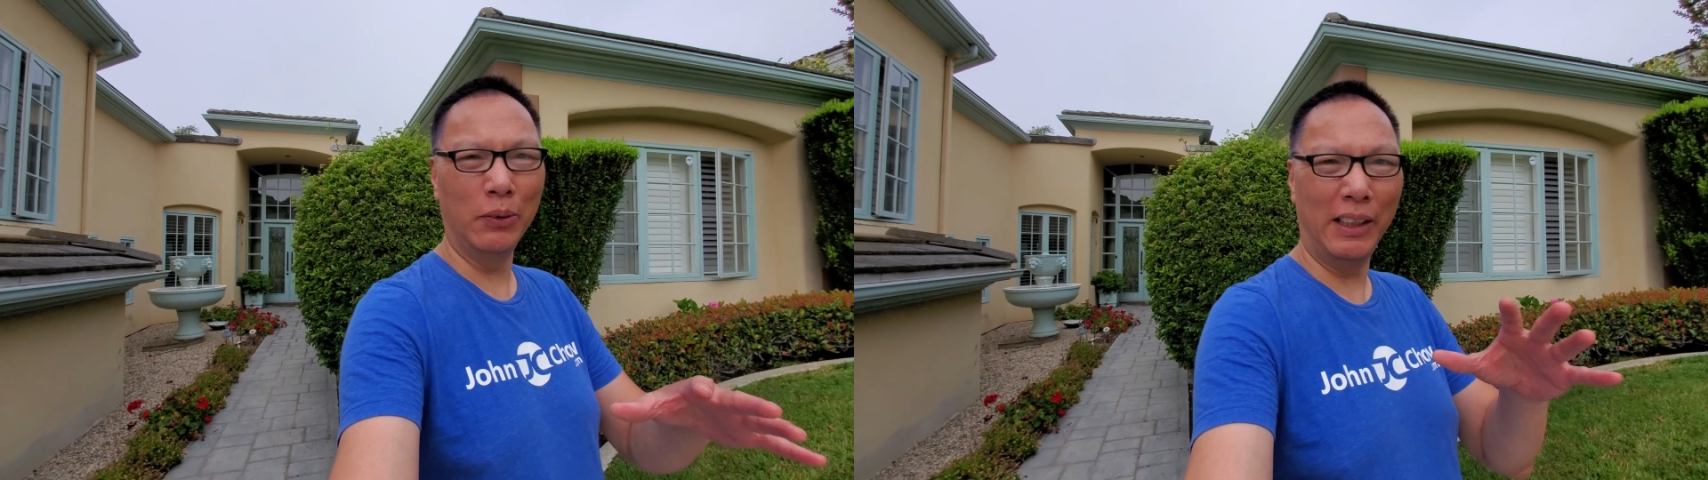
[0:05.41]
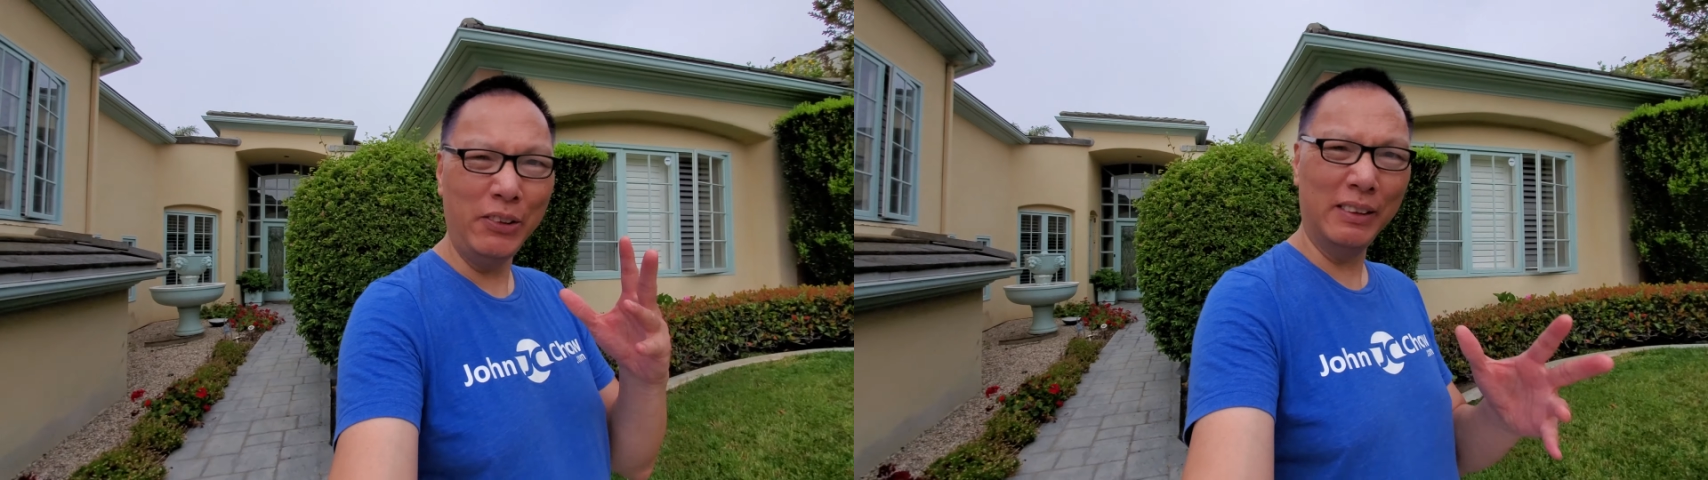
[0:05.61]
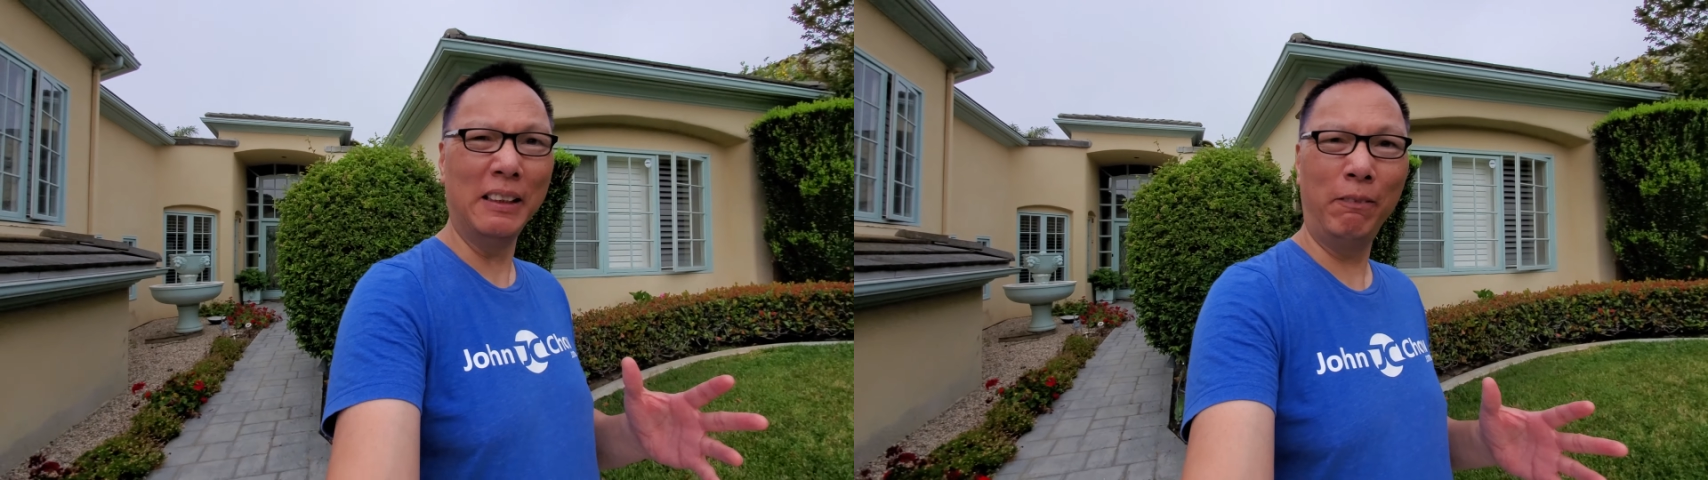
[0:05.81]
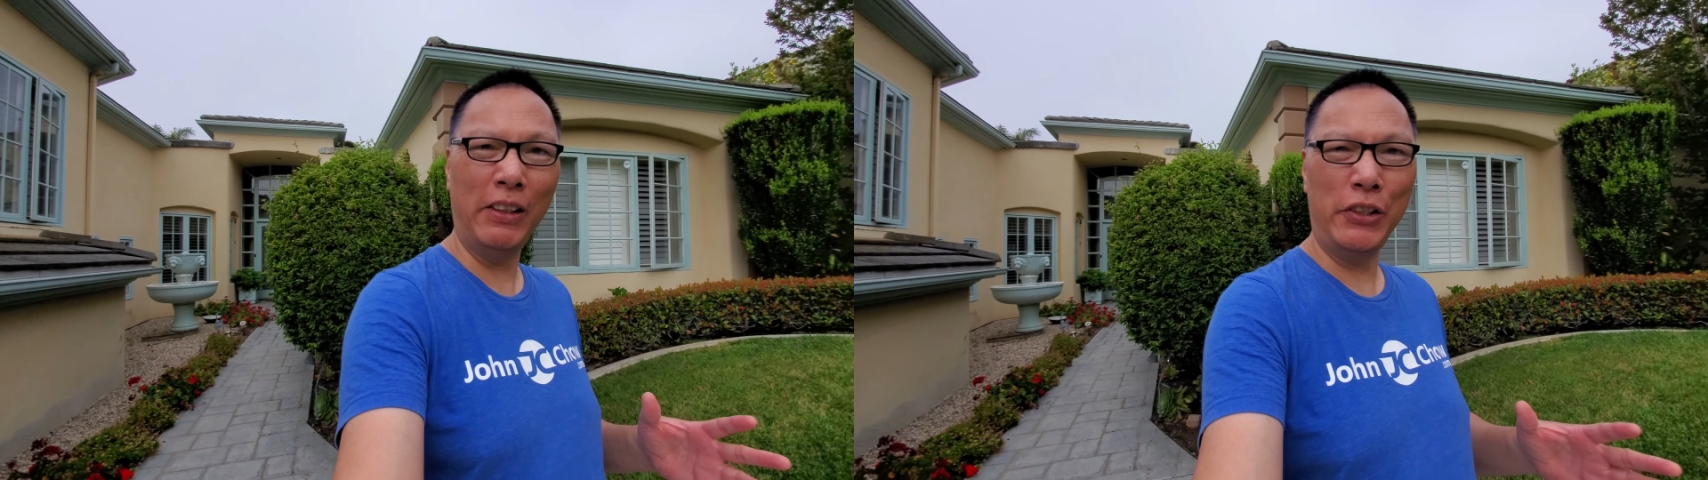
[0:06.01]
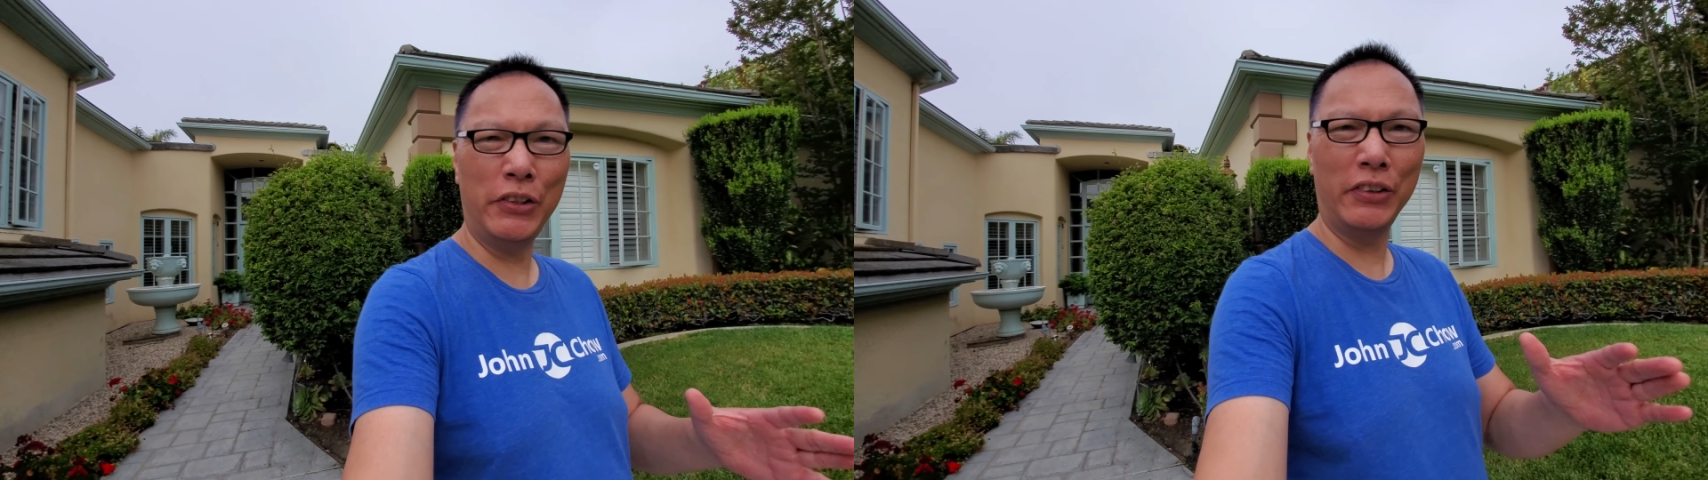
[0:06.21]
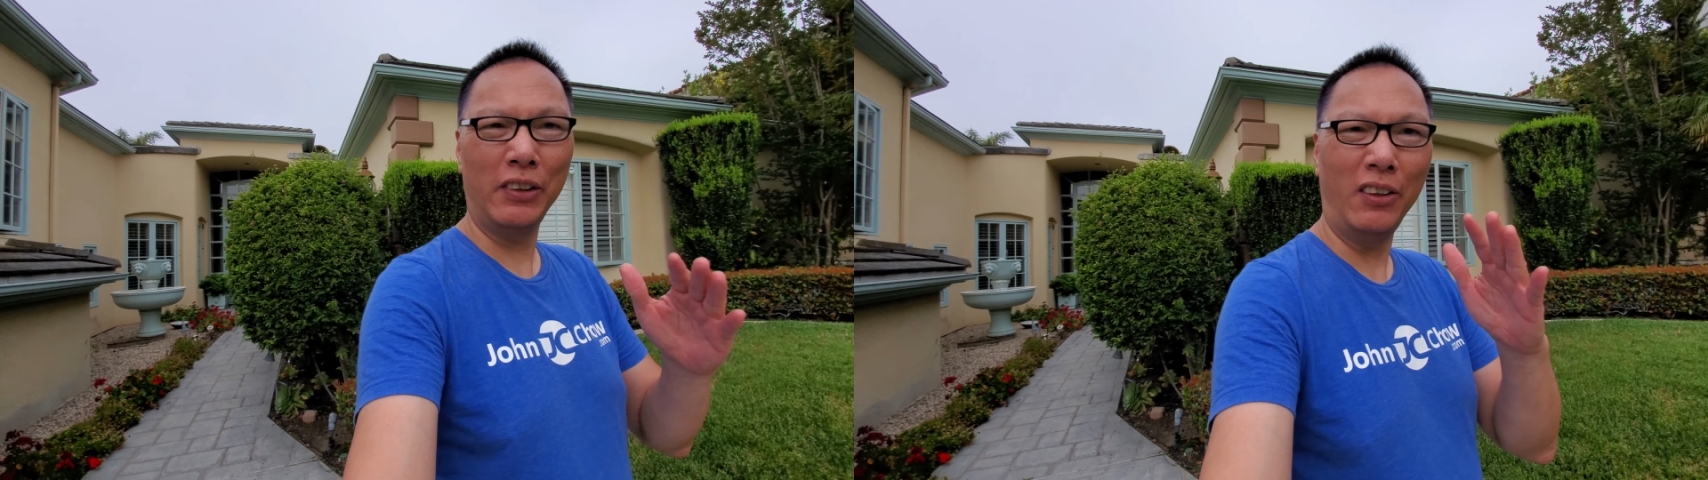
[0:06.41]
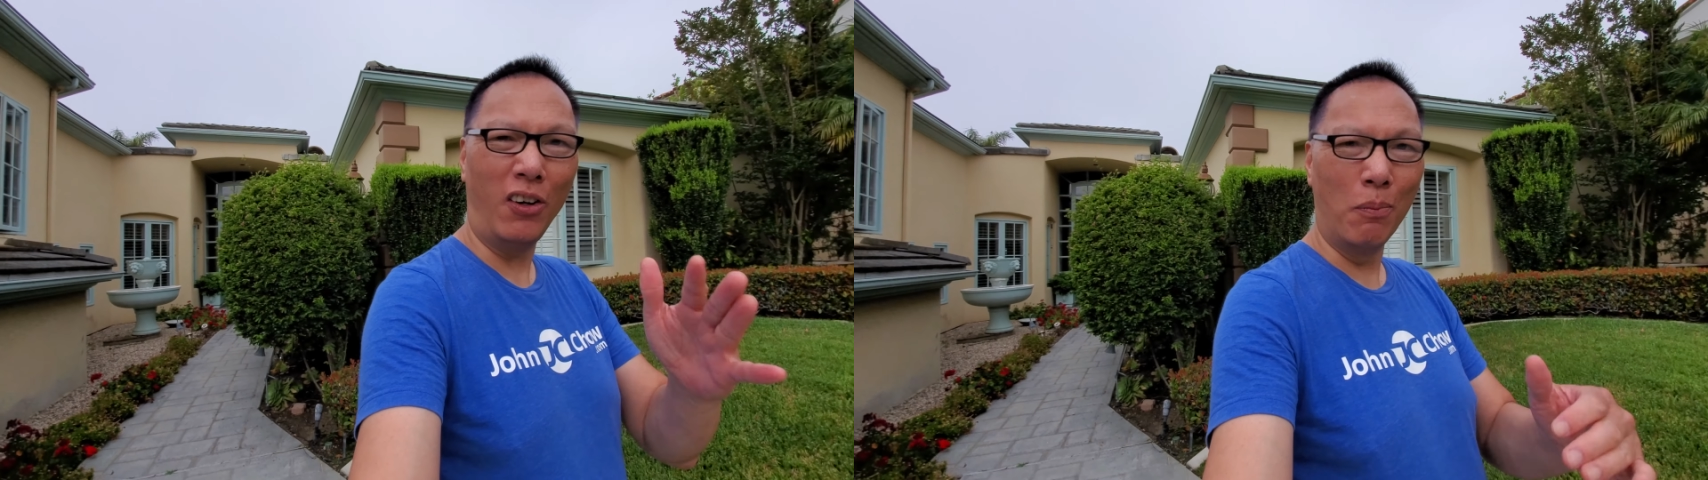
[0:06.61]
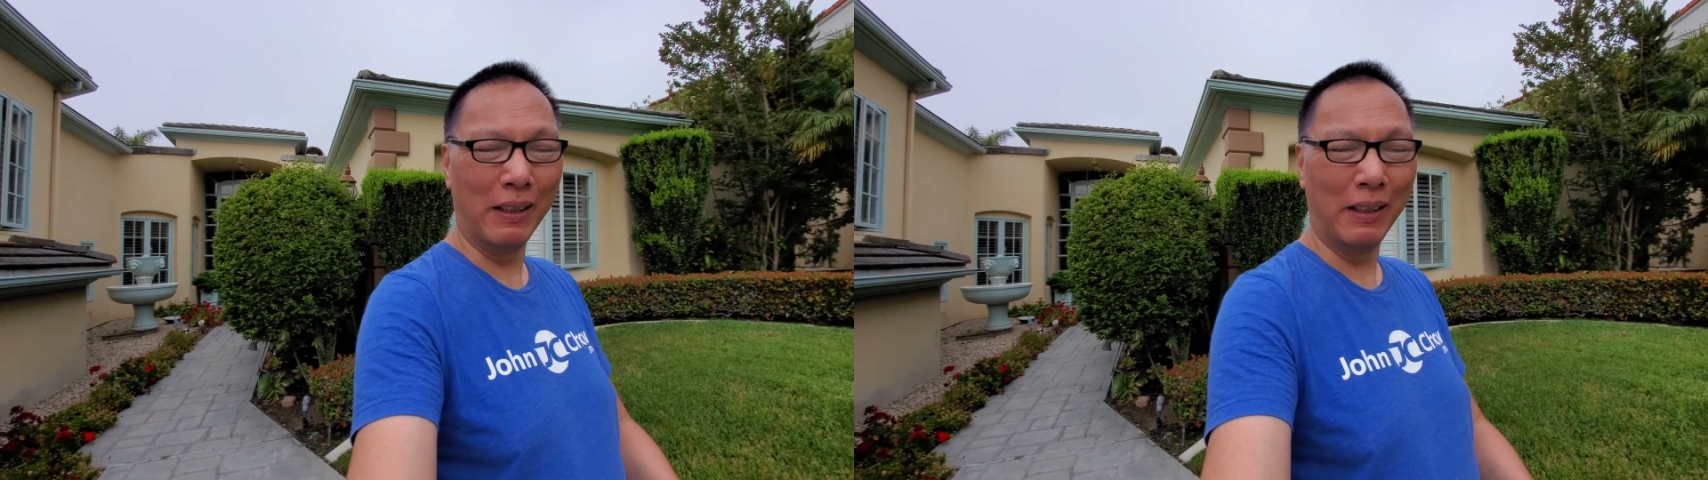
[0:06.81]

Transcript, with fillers: interesting feature on